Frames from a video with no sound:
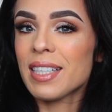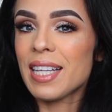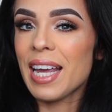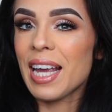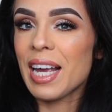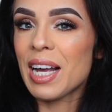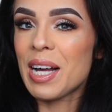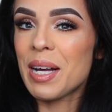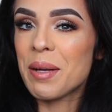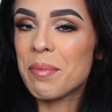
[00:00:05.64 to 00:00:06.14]

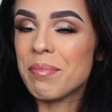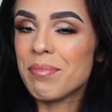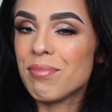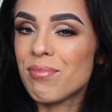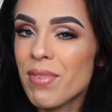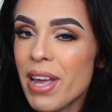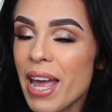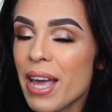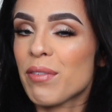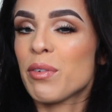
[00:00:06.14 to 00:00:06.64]

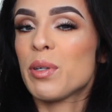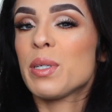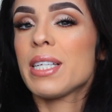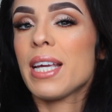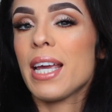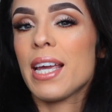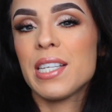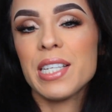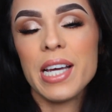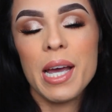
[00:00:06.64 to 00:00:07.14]
glam,
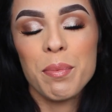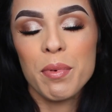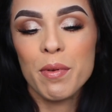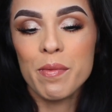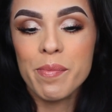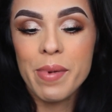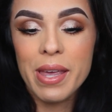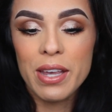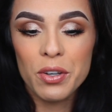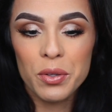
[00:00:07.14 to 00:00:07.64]
everyday type
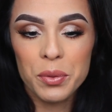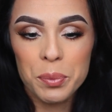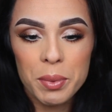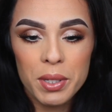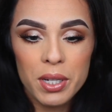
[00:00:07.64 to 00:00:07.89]
of makeup